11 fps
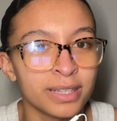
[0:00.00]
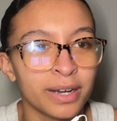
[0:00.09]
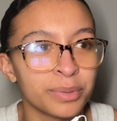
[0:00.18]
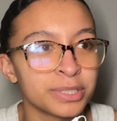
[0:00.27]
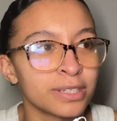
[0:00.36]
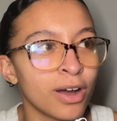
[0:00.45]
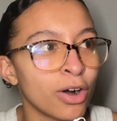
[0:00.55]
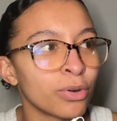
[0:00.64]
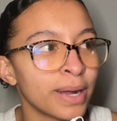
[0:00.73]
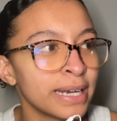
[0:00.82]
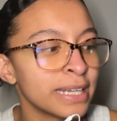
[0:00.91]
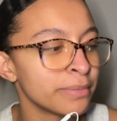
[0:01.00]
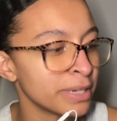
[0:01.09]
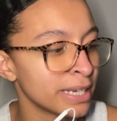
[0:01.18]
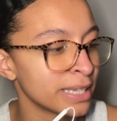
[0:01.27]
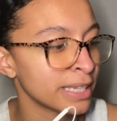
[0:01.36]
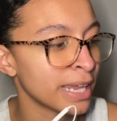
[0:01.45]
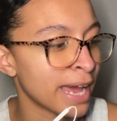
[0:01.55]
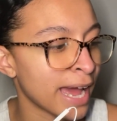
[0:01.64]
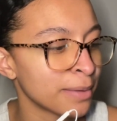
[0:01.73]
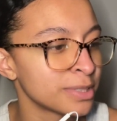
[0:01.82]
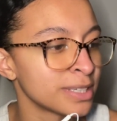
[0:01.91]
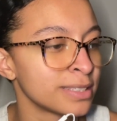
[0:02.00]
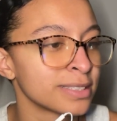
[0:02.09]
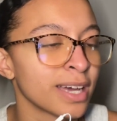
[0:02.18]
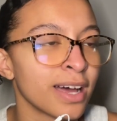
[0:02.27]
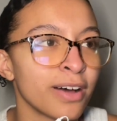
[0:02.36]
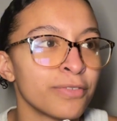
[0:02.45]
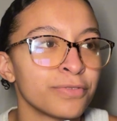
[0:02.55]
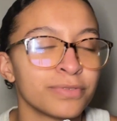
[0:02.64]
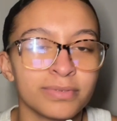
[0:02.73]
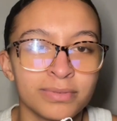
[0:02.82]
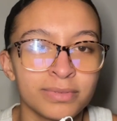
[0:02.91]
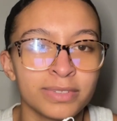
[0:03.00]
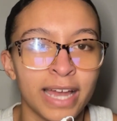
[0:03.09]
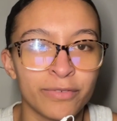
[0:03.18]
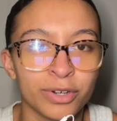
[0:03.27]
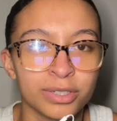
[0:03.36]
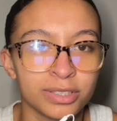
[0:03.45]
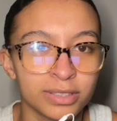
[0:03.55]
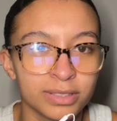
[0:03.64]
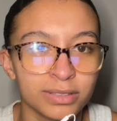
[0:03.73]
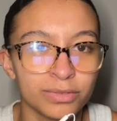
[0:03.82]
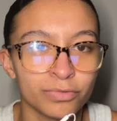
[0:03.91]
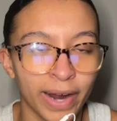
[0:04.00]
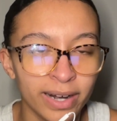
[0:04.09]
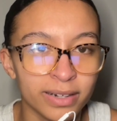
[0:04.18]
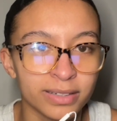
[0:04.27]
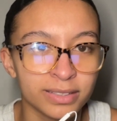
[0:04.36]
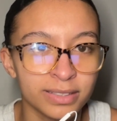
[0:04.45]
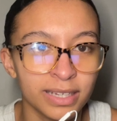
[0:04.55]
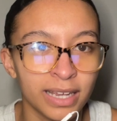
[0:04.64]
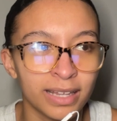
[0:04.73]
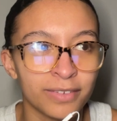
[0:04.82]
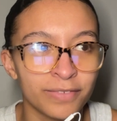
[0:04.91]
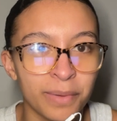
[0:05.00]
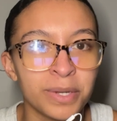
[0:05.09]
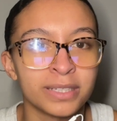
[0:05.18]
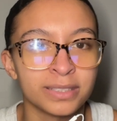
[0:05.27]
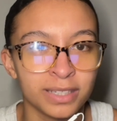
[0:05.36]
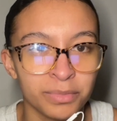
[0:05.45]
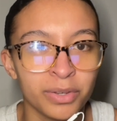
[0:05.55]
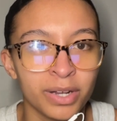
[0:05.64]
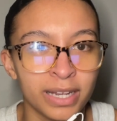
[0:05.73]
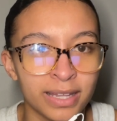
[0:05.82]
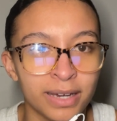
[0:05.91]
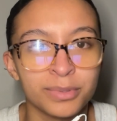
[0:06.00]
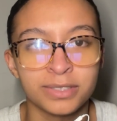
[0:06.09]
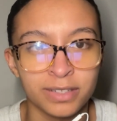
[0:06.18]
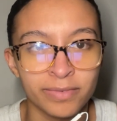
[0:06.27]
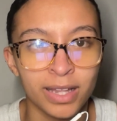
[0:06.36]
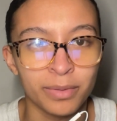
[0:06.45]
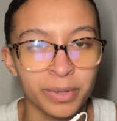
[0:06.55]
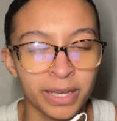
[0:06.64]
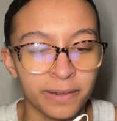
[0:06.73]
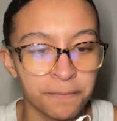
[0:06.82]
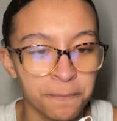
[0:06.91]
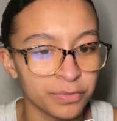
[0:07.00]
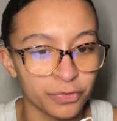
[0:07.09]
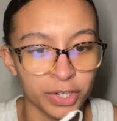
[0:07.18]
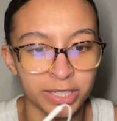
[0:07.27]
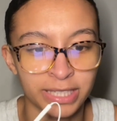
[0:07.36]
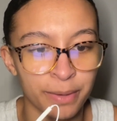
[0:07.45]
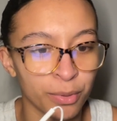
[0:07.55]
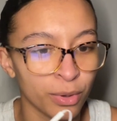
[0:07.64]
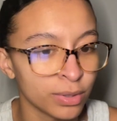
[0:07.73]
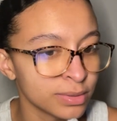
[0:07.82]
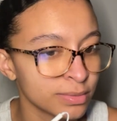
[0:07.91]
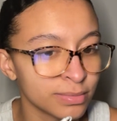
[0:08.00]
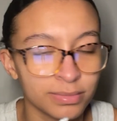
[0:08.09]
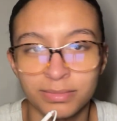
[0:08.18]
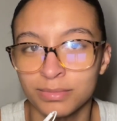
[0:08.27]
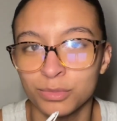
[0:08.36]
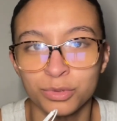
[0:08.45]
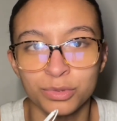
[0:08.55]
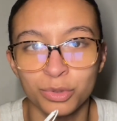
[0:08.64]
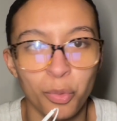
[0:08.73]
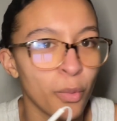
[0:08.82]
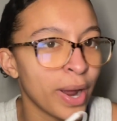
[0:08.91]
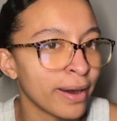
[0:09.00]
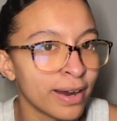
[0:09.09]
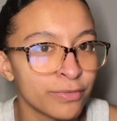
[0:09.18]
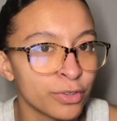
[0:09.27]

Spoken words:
was already immediately an absence of diverse writers in the feminist community that was developing. For example, where have the